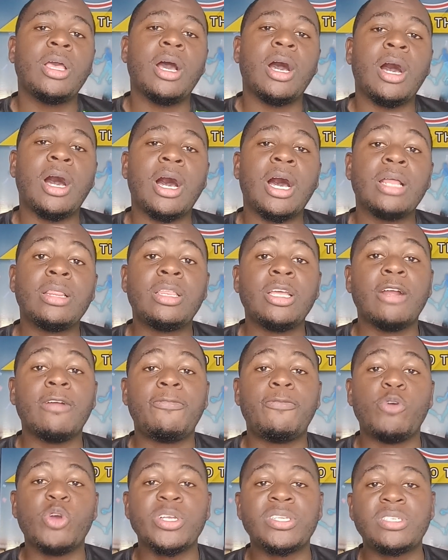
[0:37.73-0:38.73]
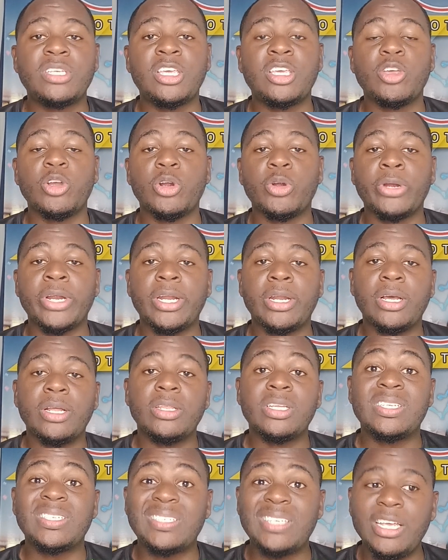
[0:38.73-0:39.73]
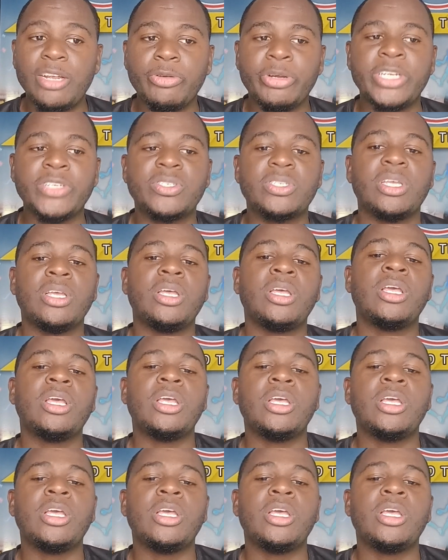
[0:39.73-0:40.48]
Therefore securing the series.